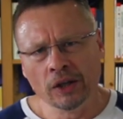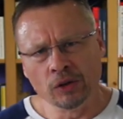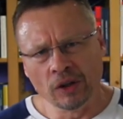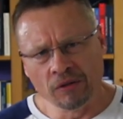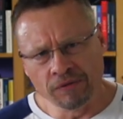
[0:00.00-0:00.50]

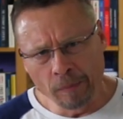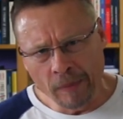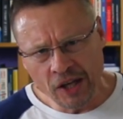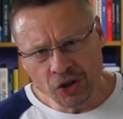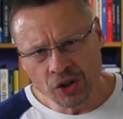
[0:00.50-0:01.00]
your
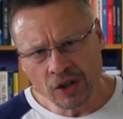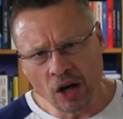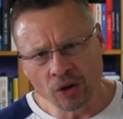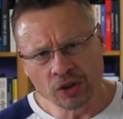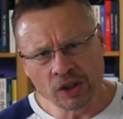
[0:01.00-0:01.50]
information,
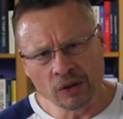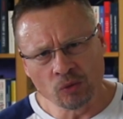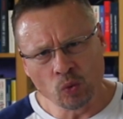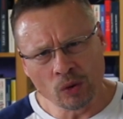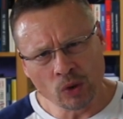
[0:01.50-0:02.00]
how you can,
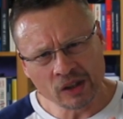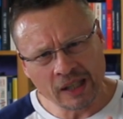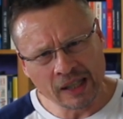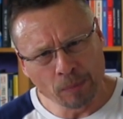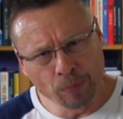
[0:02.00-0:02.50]
what
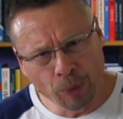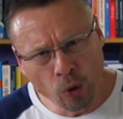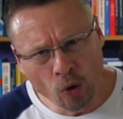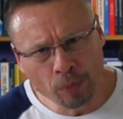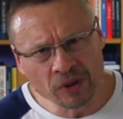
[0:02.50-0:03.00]
kind of
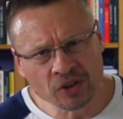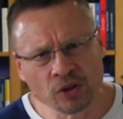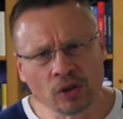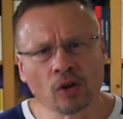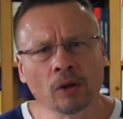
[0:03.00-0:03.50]
purpose
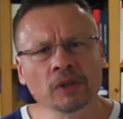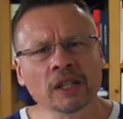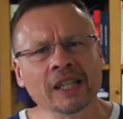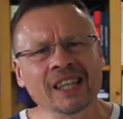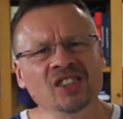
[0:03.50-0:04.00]
your
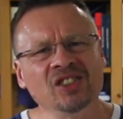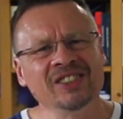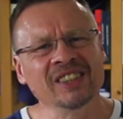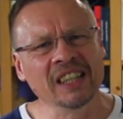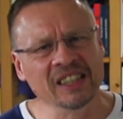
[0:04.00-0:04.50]

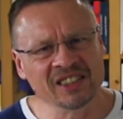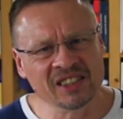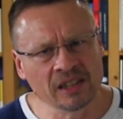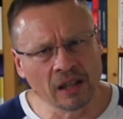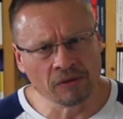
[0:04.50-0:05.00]
communications in
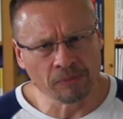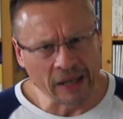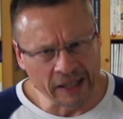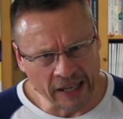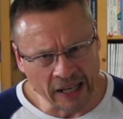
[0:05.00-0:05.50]
itself
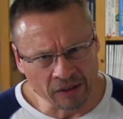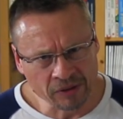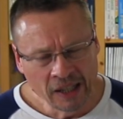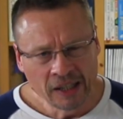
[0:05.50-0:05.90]
might have.